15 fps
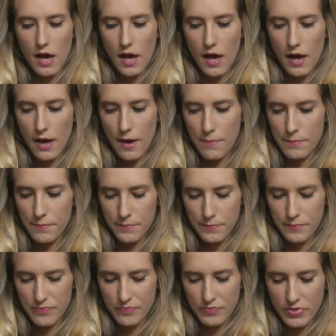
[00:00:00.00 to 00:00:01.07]

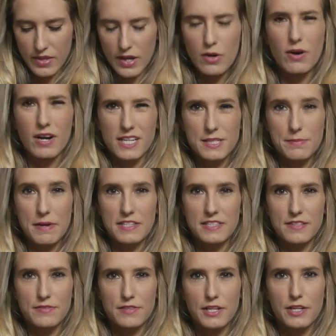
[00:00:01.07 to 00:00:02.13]
They're quite
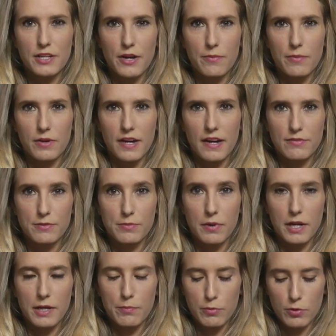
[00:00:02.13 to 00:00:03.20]
expensive, so you don't want to have to
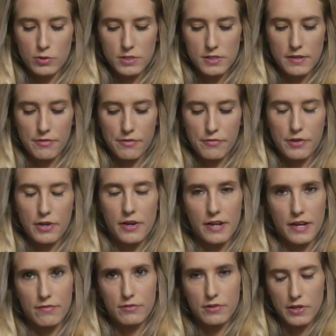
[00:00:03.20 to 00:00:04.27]
buy more stuff if you don't
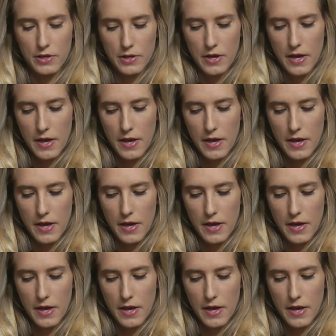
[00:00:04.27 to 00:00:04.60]
have to.